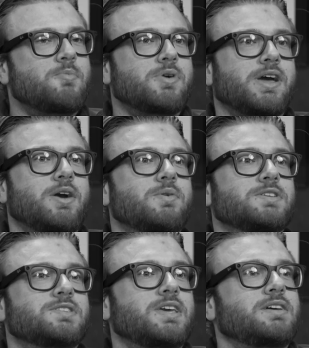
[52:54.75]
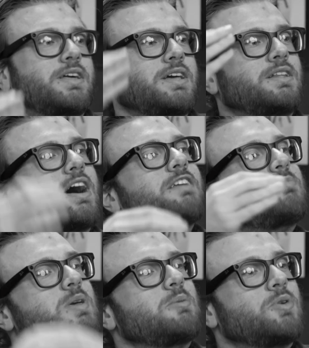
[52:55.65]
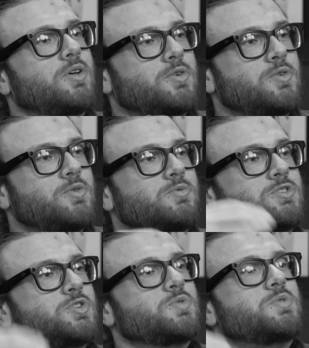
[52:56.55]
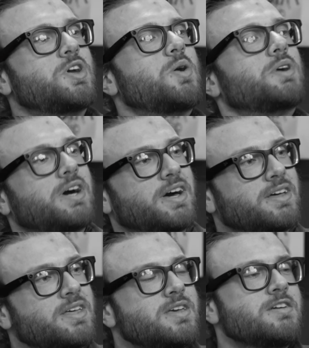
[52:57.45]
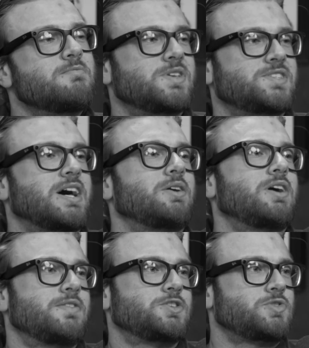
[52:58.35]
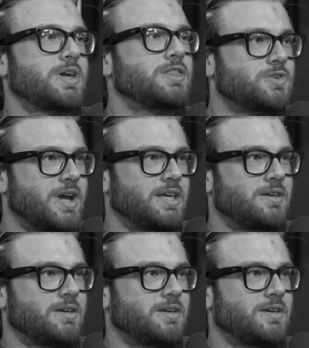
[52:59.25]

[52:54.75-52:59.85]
but I always think like a lot of people who do yoga miss out on the strength training